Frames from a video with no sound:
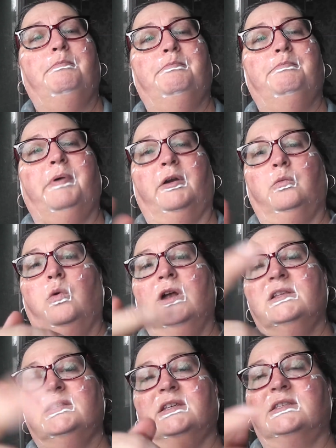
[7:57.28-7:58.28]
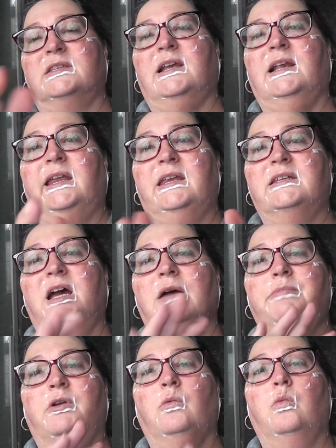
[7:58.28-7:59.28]
But once it's cleaned
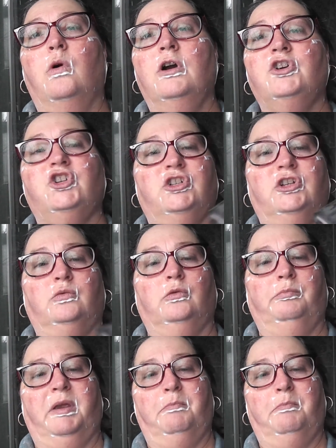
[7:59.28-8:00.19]
up and washed, it will be